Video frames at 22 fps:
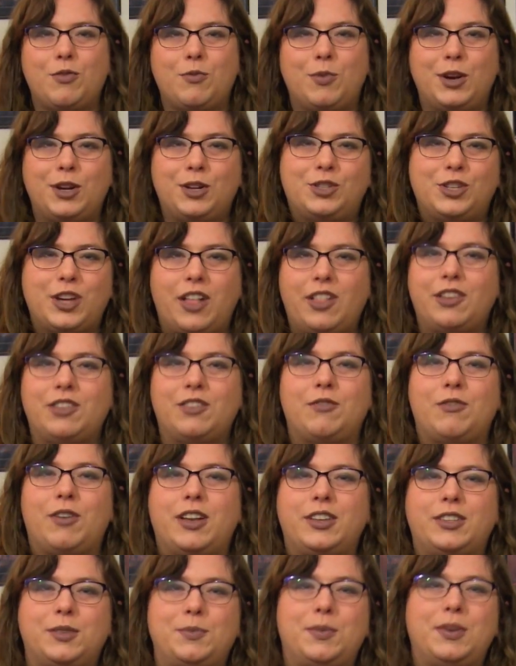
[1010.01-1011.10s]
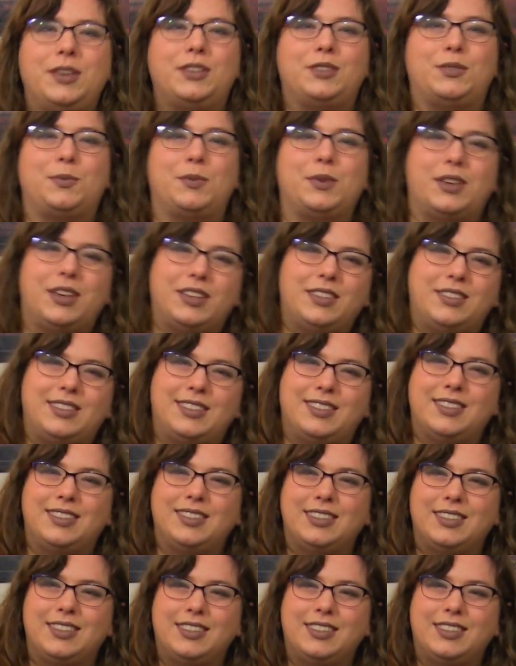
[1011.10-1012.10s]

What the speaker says: weird gelatin recipes, because